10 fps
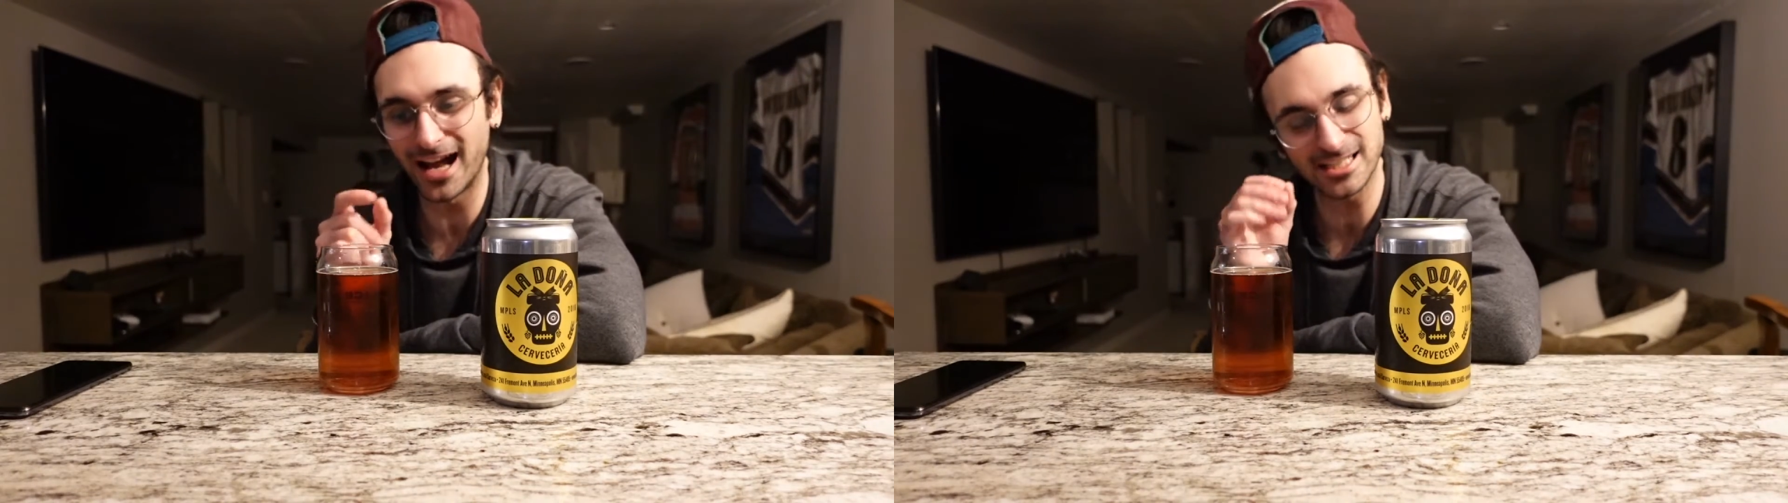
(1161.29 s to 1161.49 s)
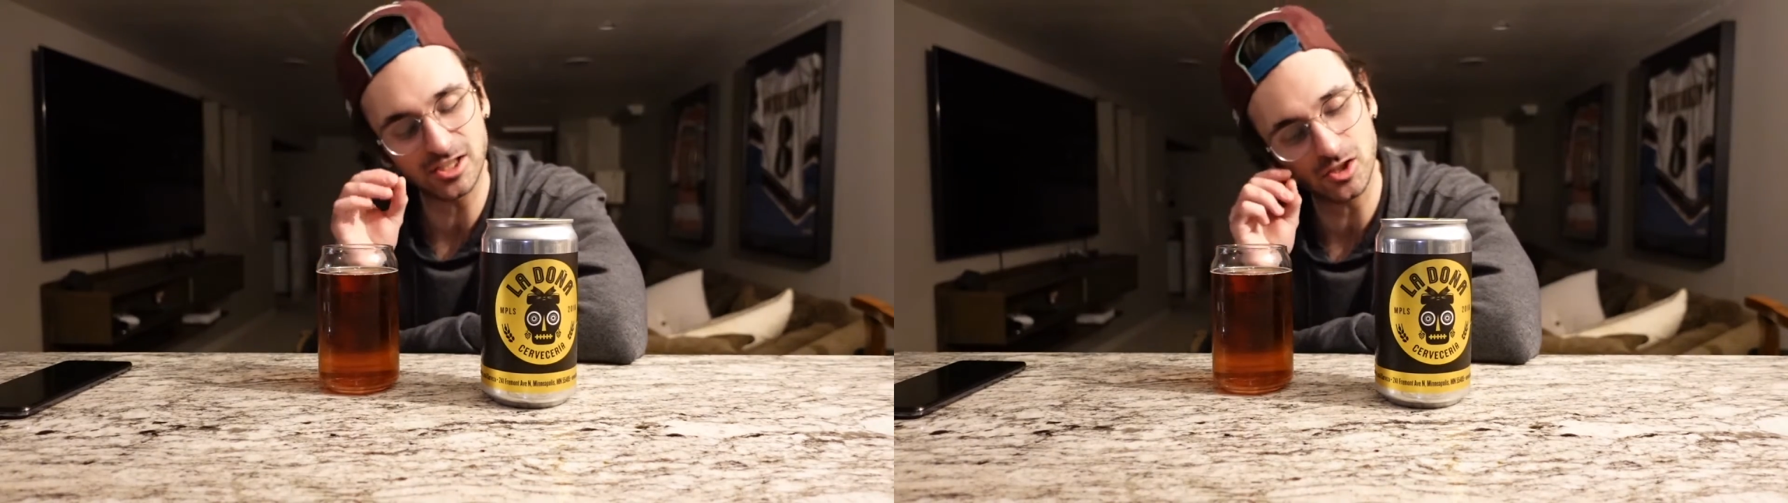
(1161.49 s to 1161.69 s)

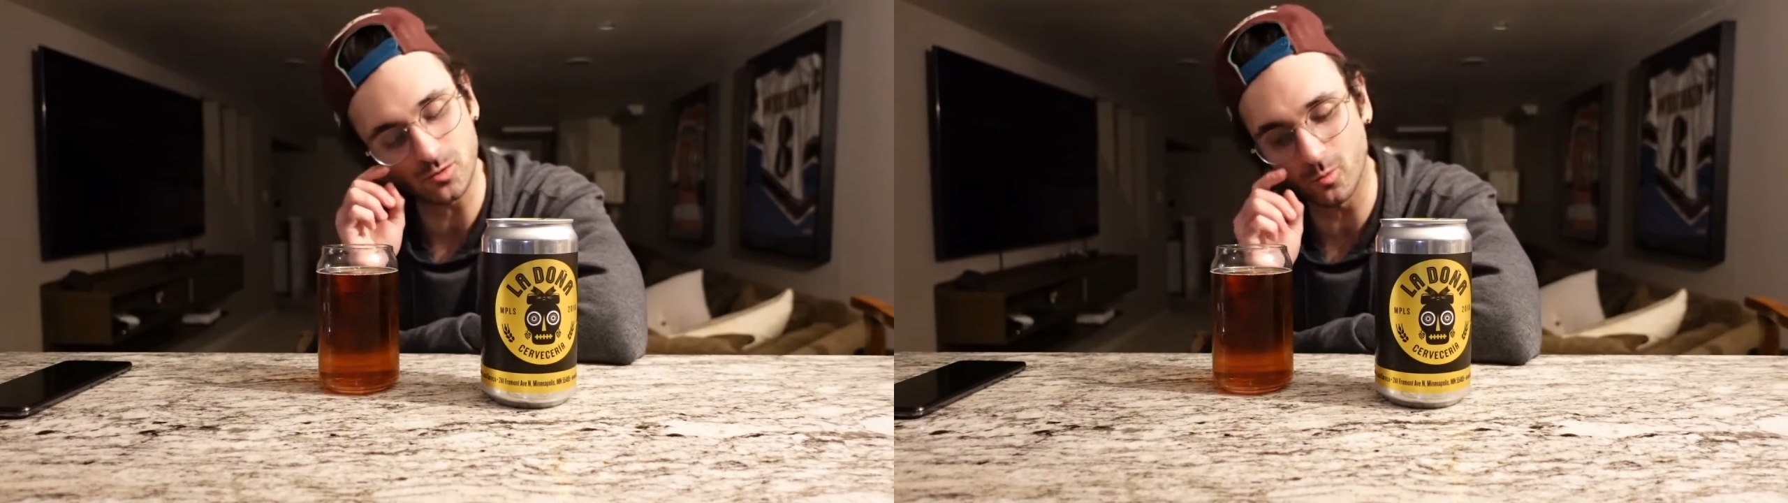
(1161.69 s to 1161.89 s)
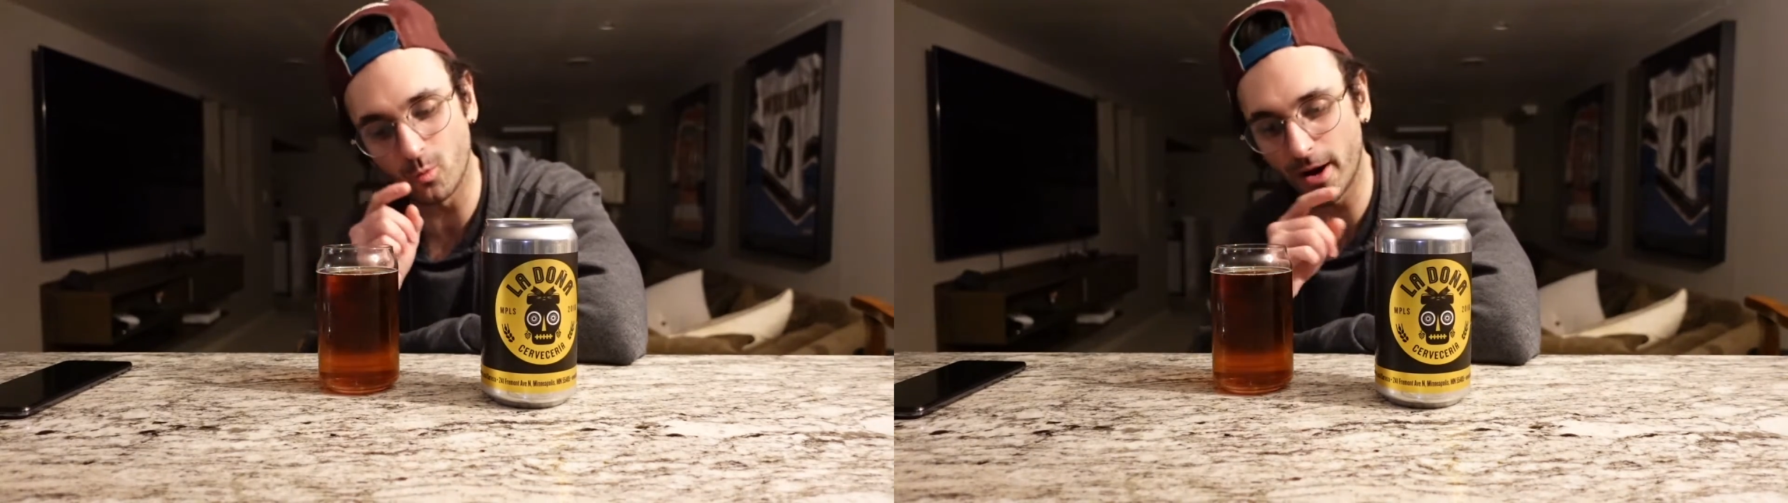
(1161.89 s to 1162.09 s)

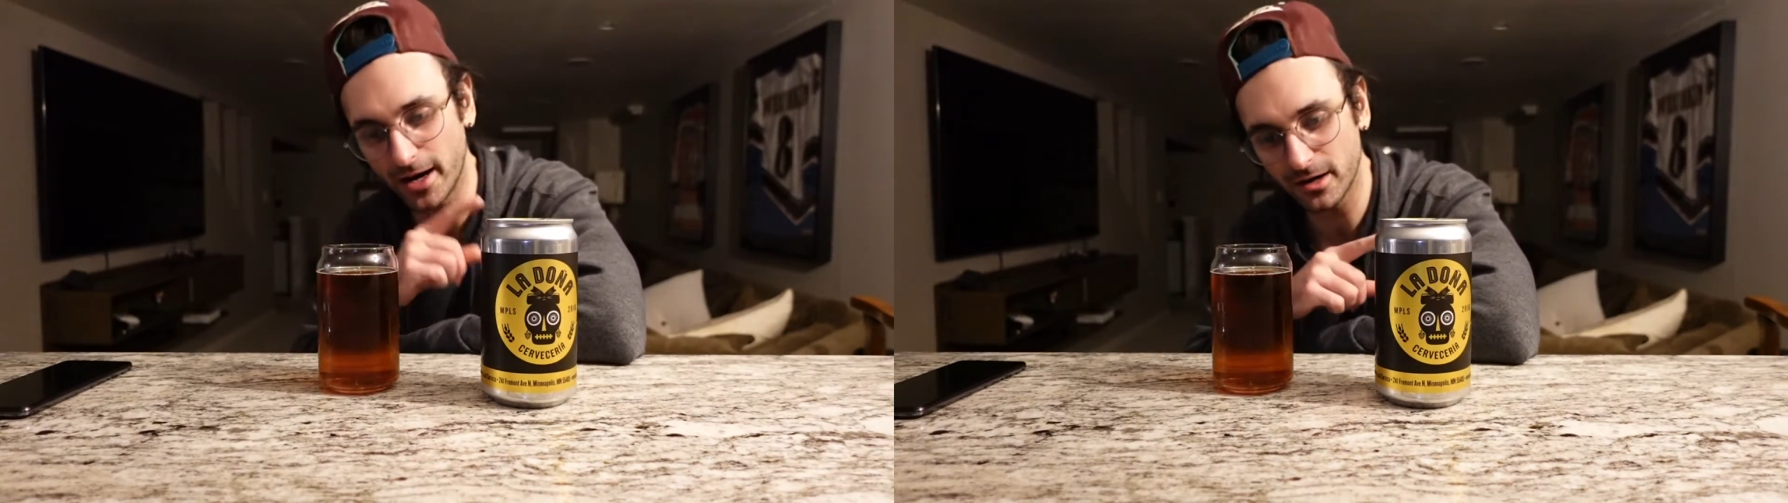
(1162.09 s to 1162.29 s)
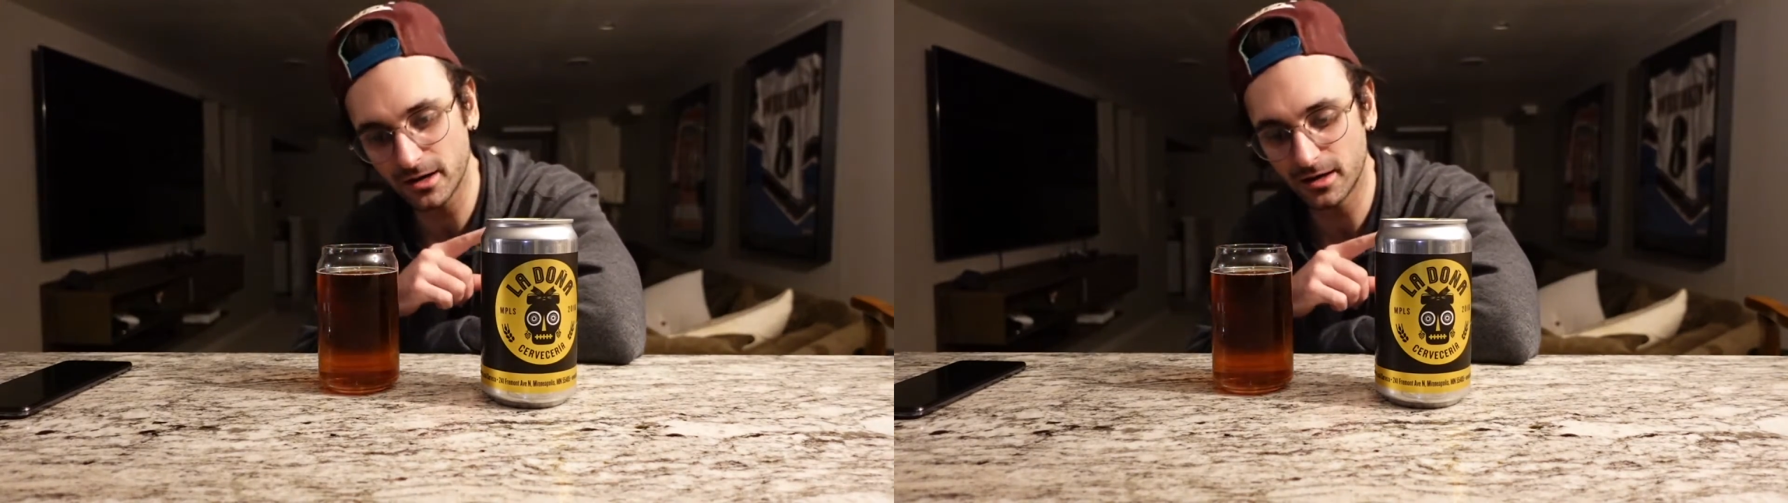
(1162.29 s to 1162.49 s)

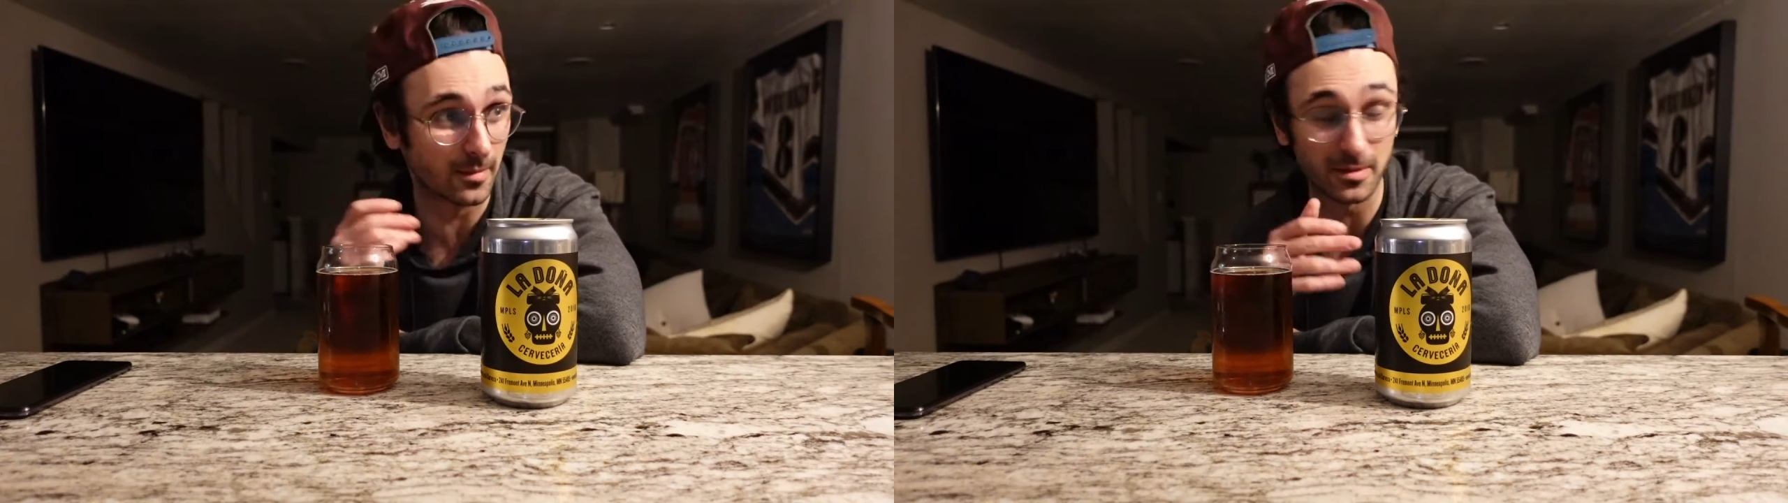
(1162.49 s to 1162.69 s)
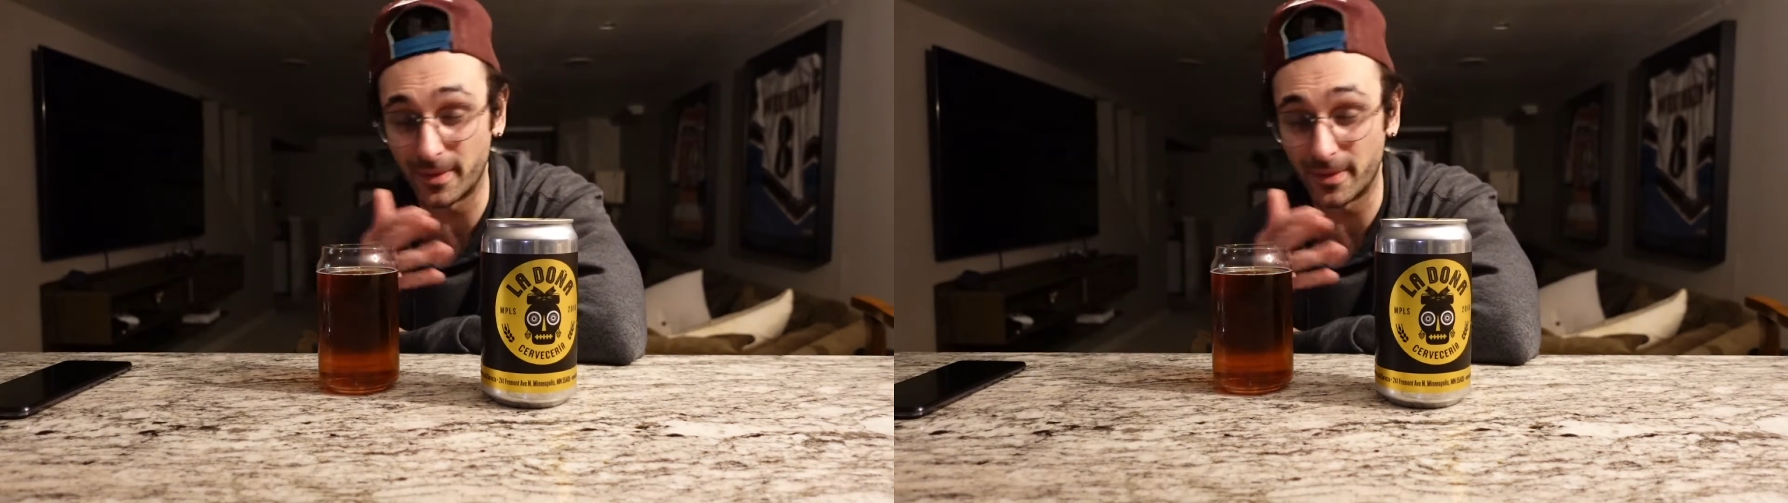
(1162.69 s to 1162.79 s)
and maybe